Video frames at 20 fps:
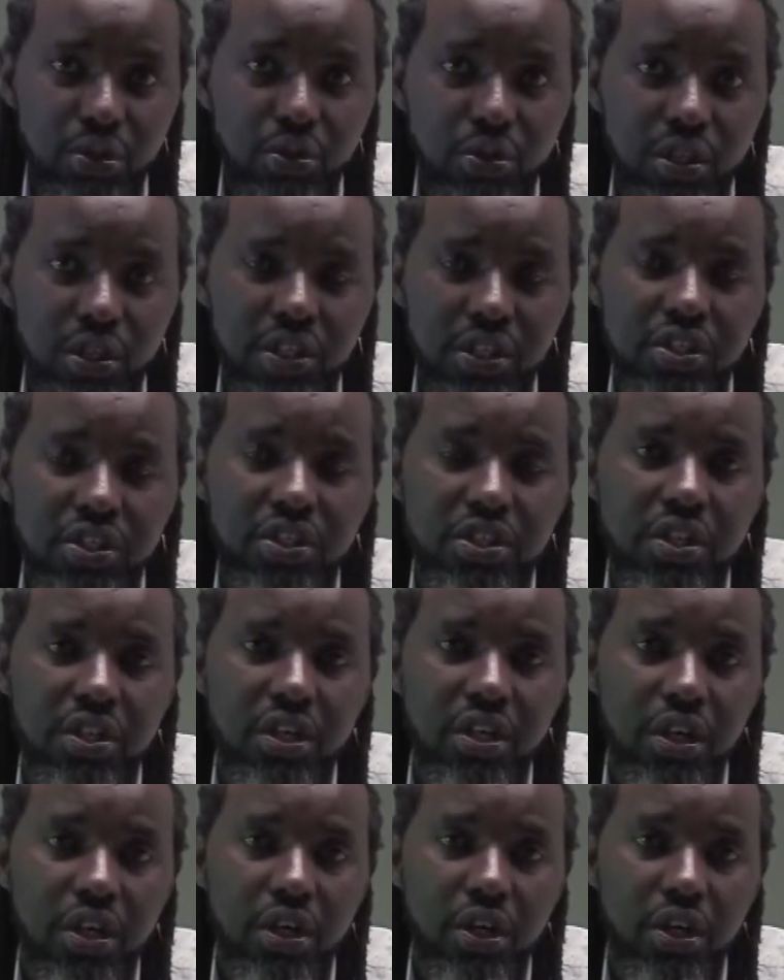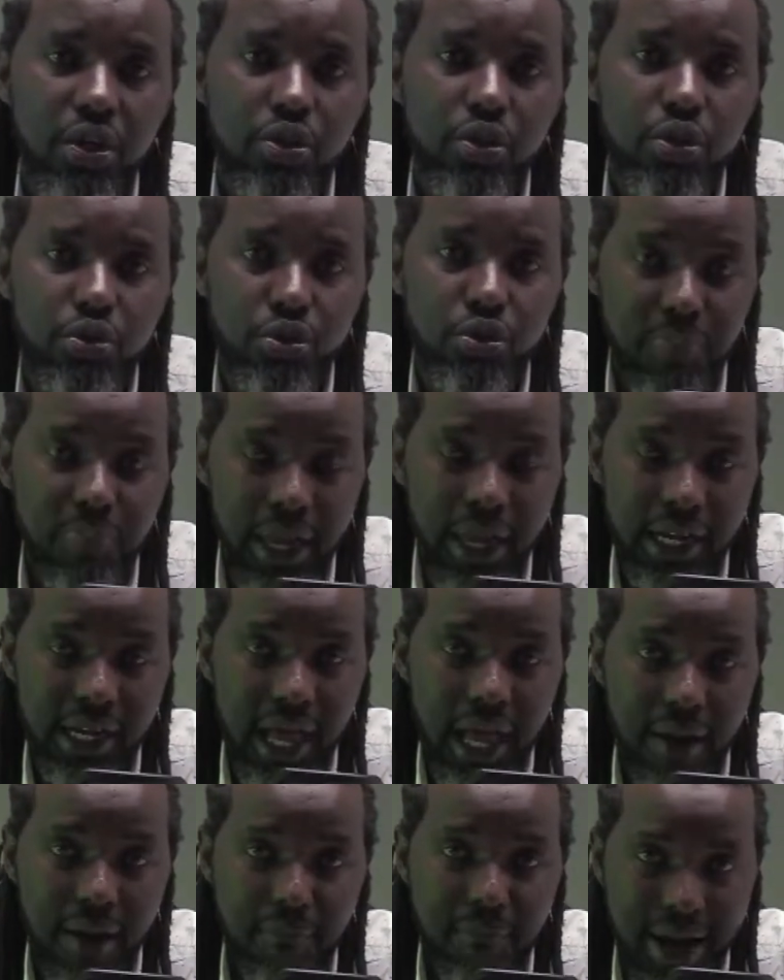is to spend a
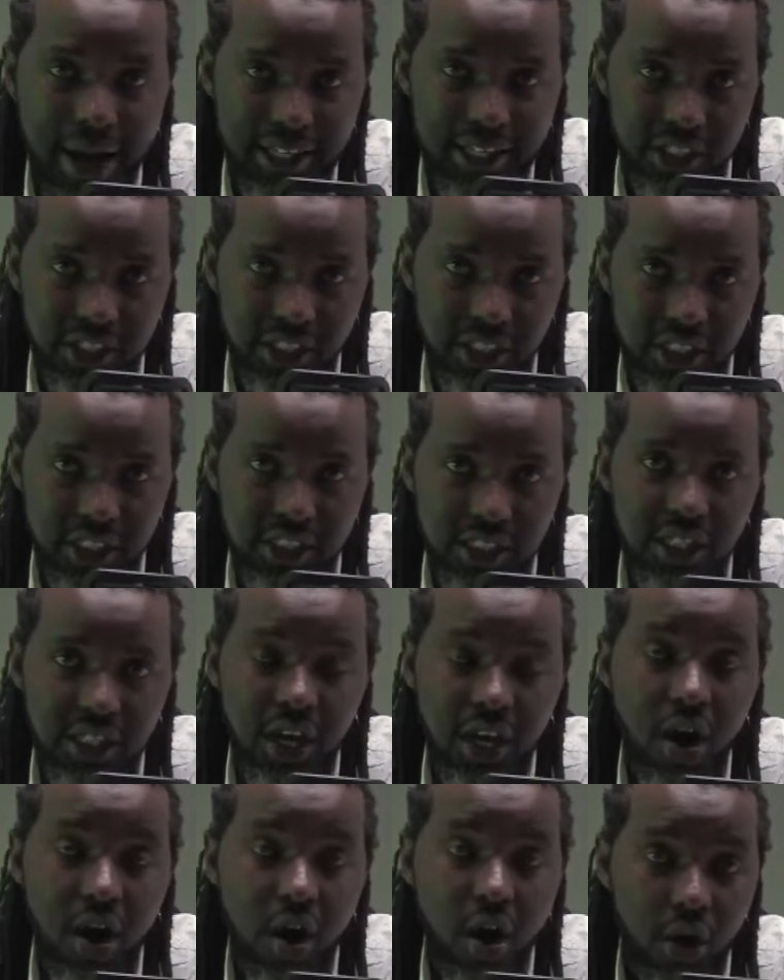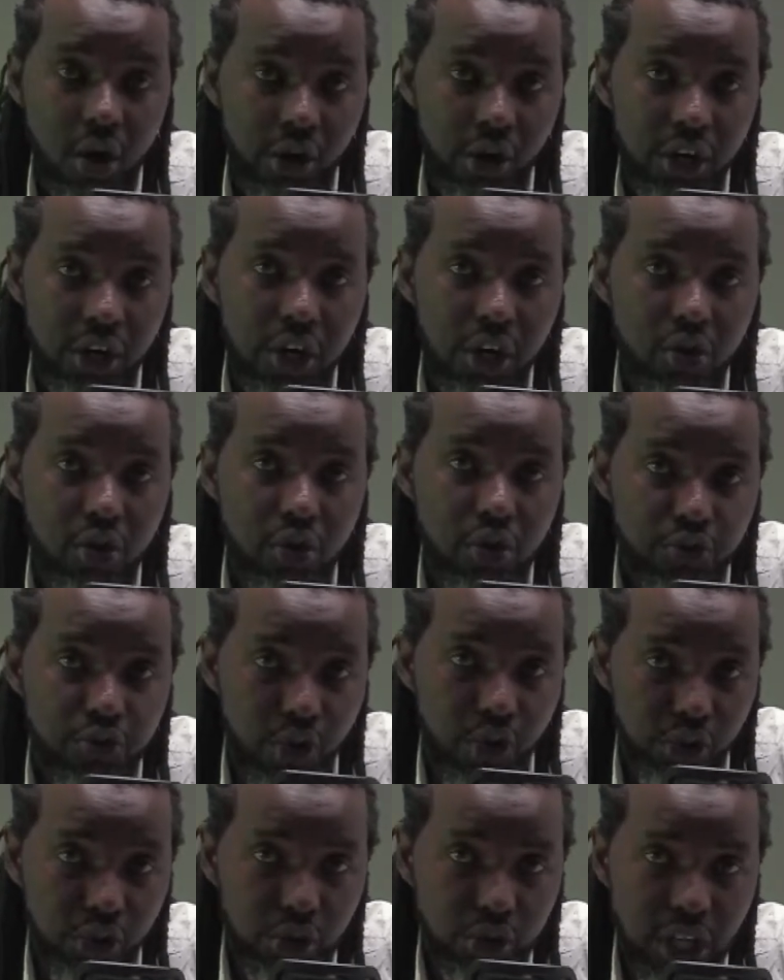budget on good photos
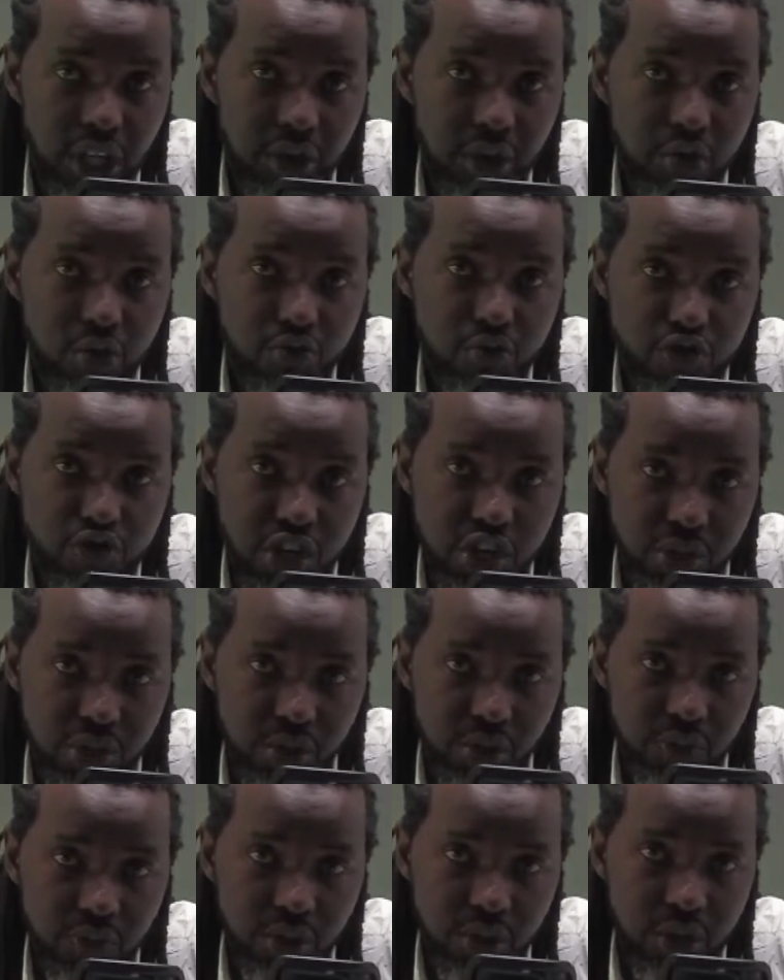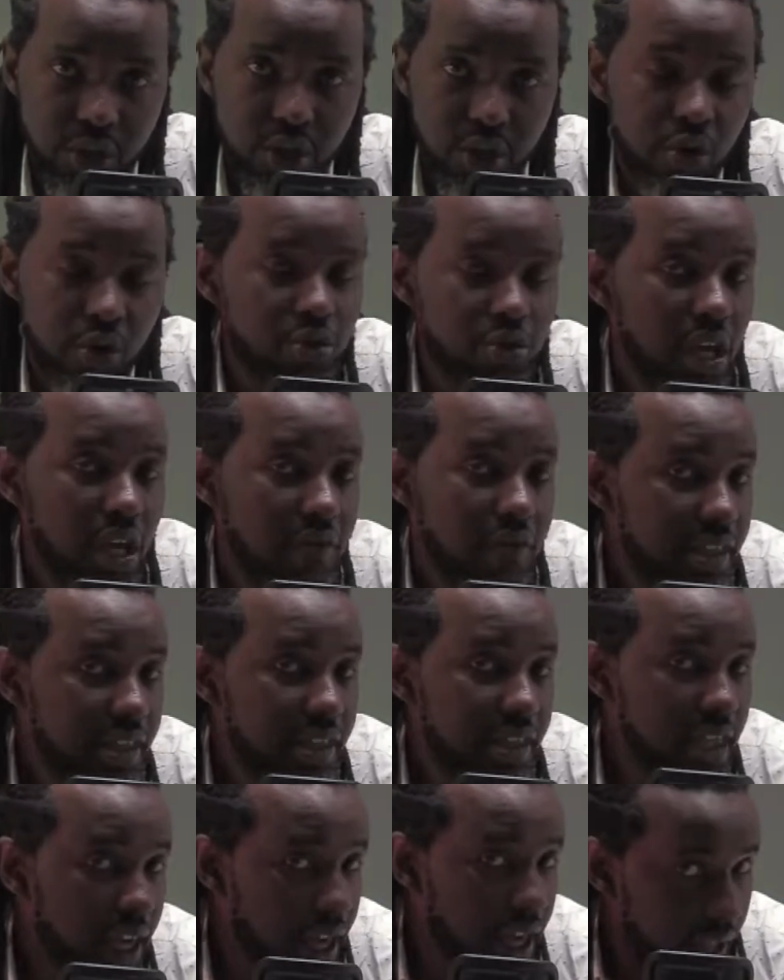and good video, because everything
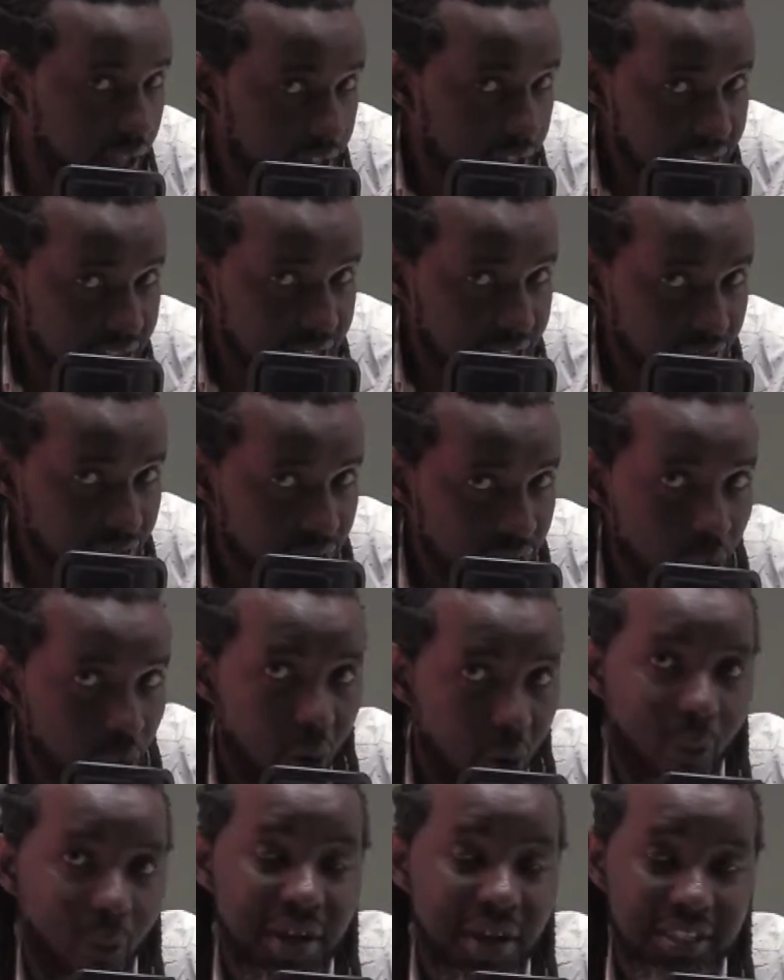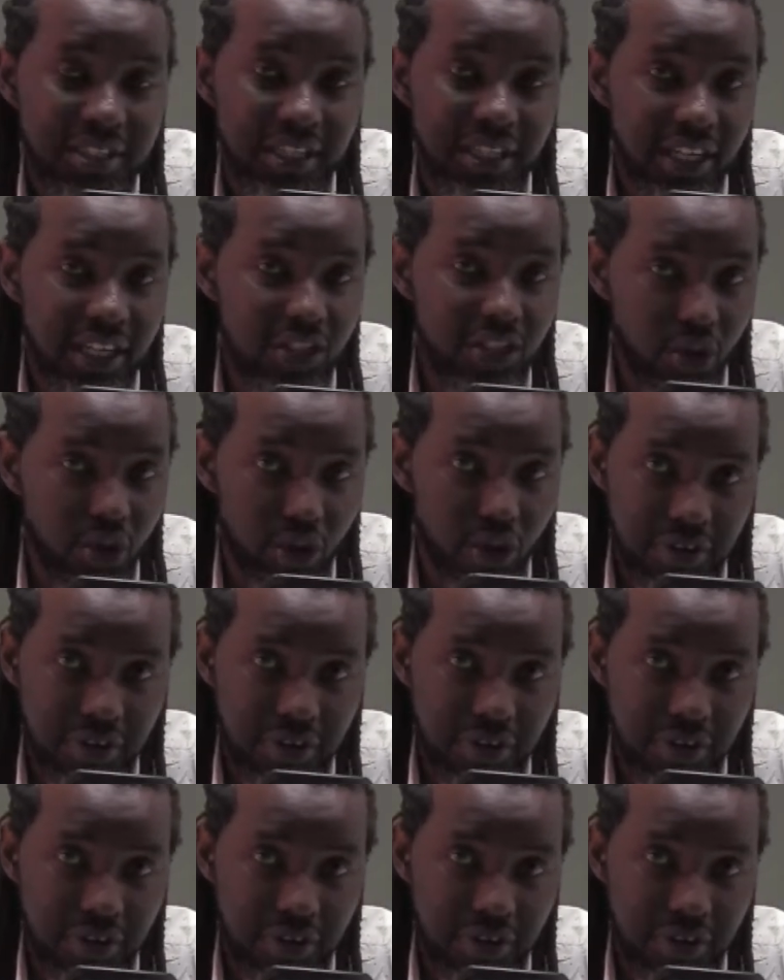else, once the day is over,